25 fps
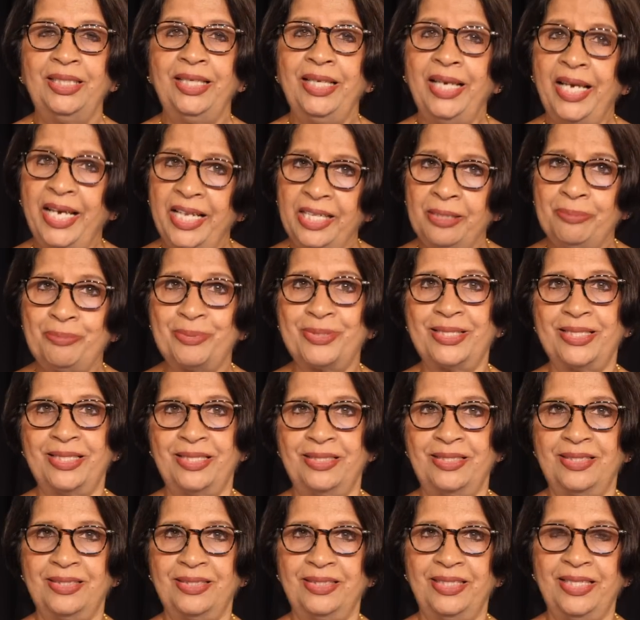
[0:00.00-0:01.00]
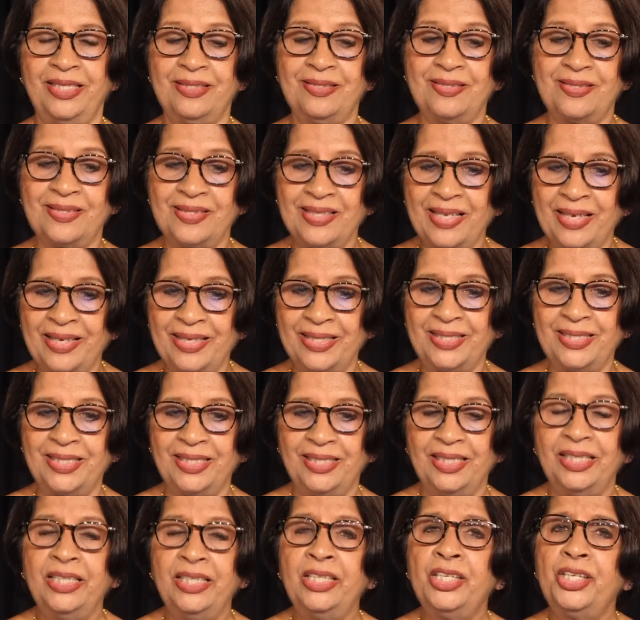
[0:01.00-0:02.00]
helps it exert
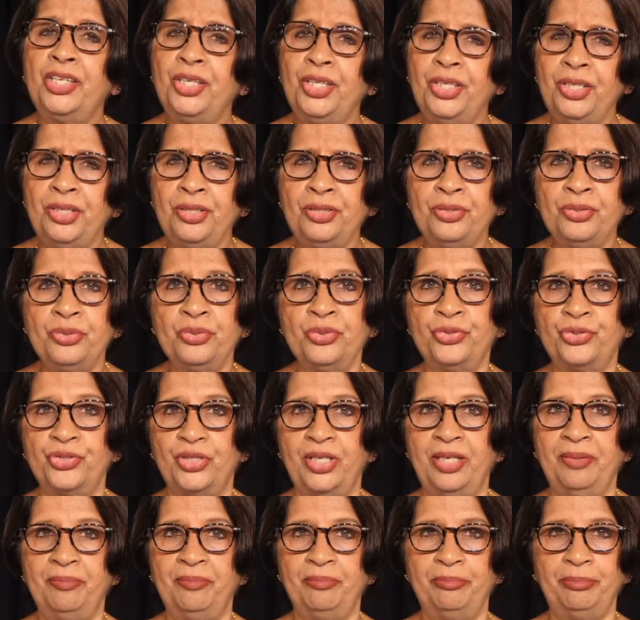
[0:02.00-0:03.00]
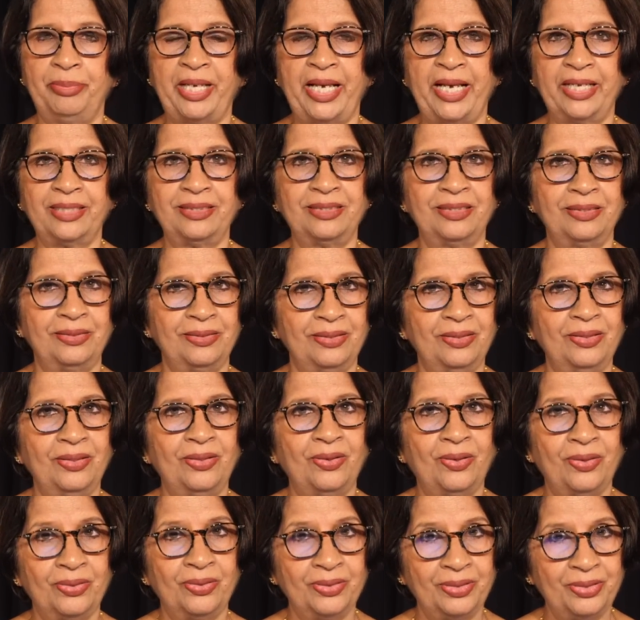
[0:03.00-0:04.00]
a huge impact
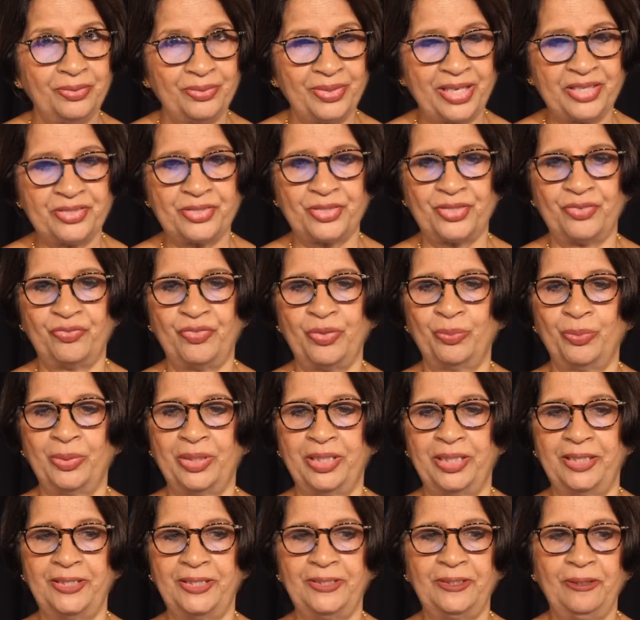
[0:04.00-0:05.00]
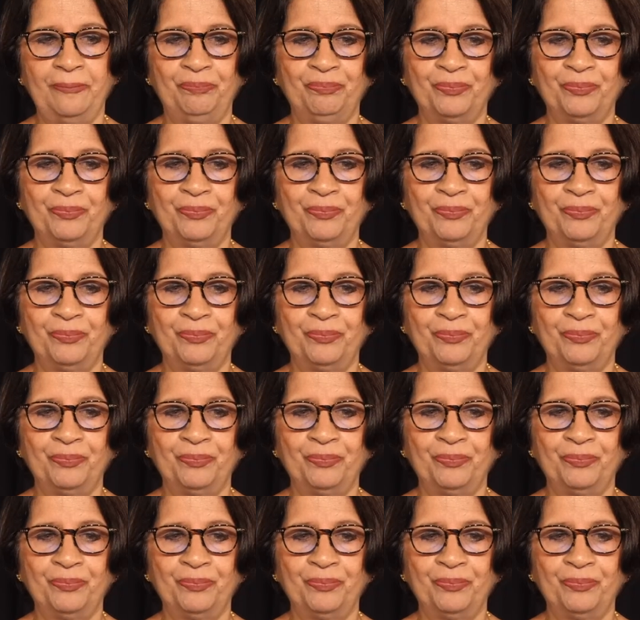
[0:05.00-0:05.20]
on the rest of the world.